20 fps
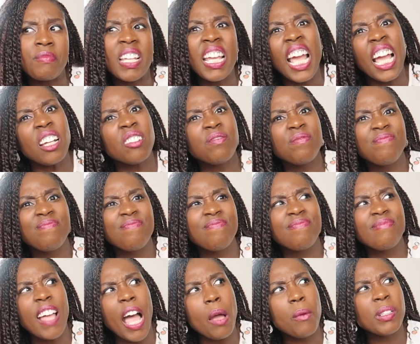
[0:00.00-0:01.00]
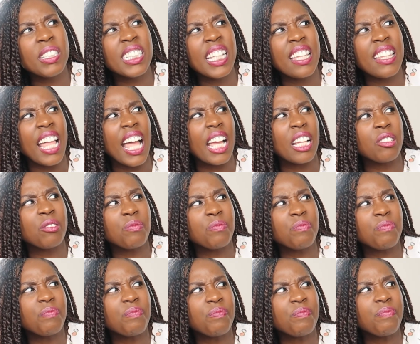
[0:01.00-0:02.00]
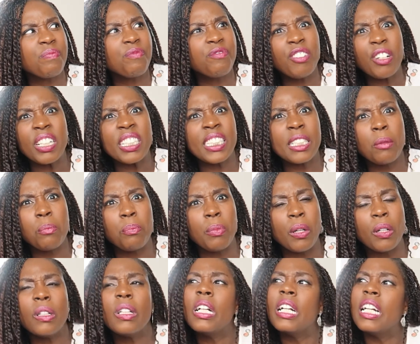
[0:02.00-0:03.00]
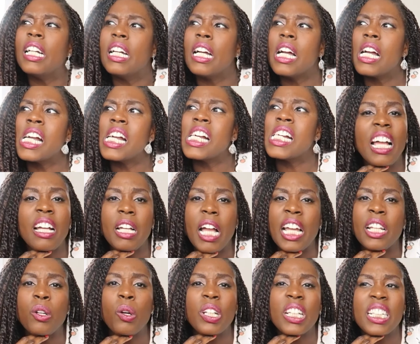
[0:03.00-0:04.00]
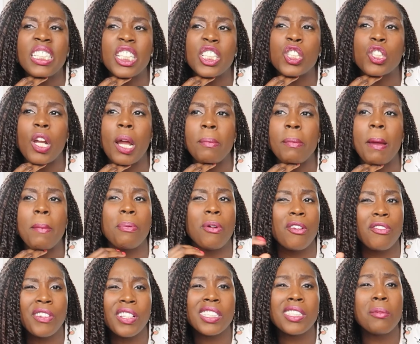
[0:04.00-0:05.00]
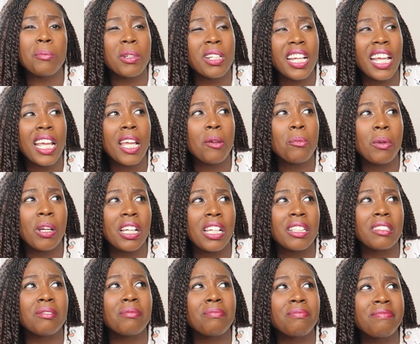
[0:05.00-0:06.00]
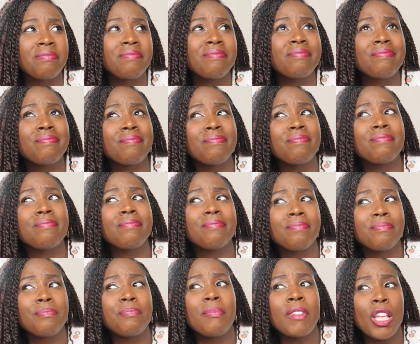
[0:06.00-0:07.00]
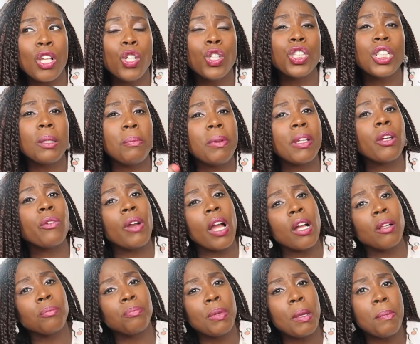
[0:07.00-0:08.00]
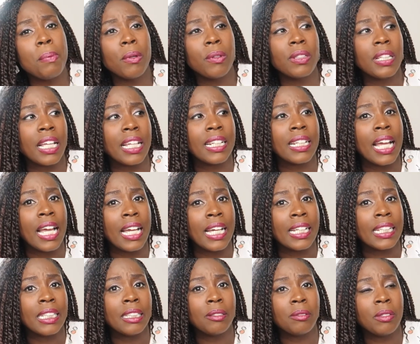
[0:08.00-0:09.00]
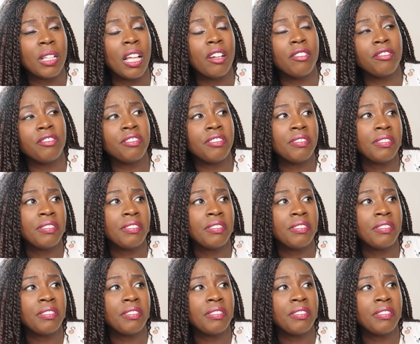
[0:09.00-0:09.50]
Yeah, I would say that. Very simple. Yeah, I know I didn't describe my perfect summer day, but usually being around people that I love